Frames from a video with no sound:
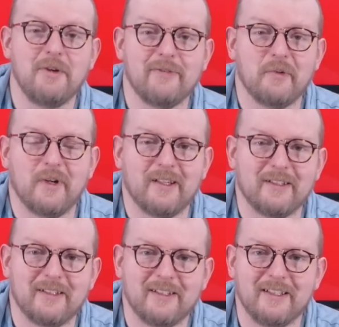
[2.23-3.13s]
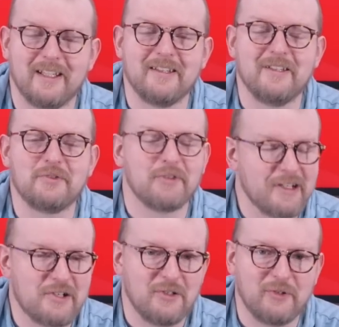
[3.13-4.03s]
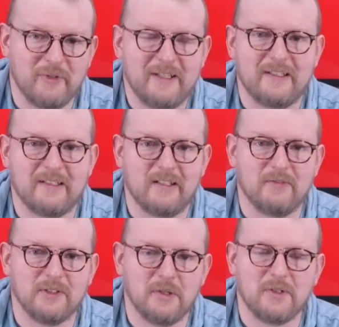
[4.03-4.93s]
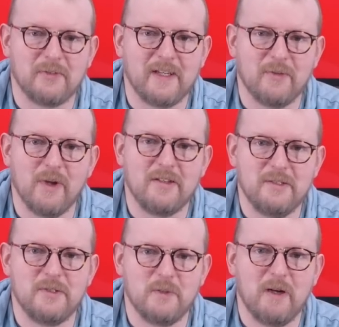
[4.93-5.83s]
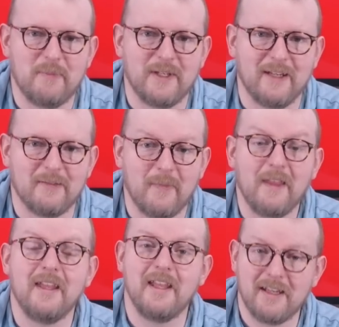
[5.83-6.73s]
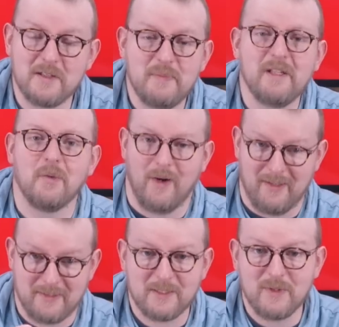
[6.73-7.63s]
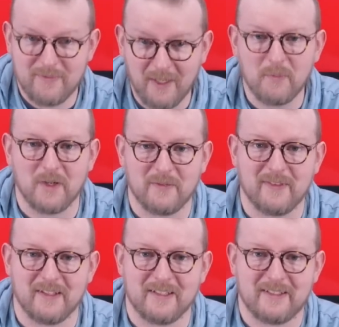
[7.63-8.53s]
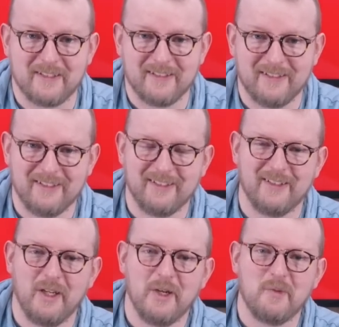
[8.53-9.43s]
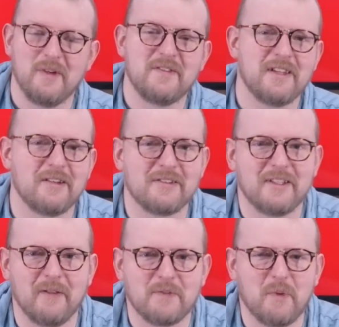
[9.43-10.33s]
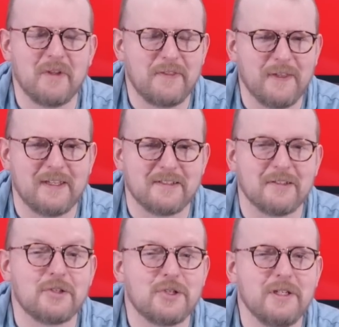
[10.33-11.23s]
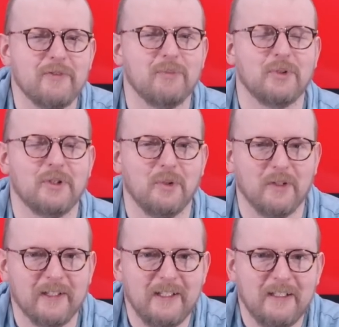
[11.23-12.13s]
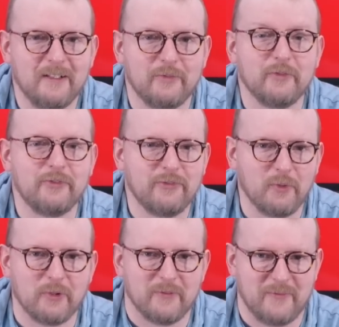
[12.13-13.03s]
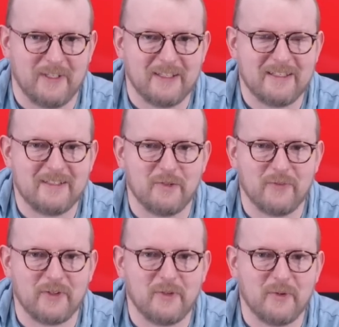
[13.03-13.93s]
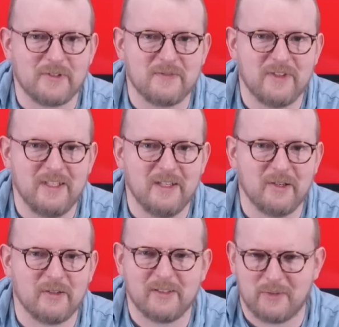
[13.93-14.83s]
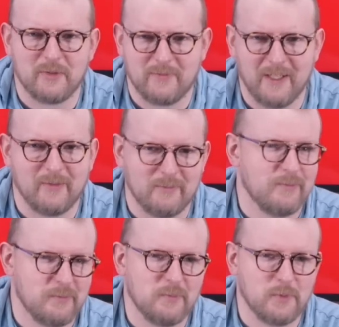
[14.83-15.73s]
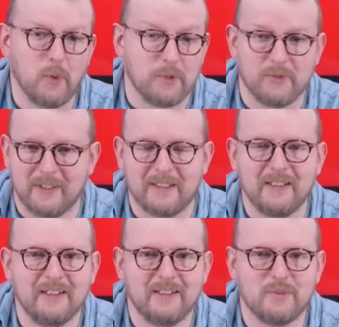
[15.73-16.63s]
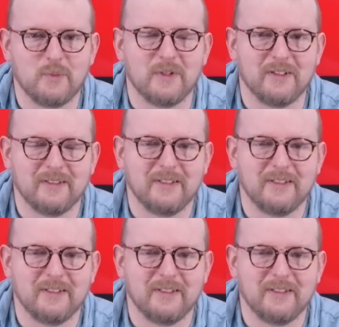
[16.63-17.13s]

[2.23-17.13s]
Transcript: everyone! In the traditional greeting of a Loading Ready Run YouTube update, it has been a while since we've done one of these. We've set ourselves what we think is an achievable goal of 4 of these over the course of the year, sort of like quarterly. We'll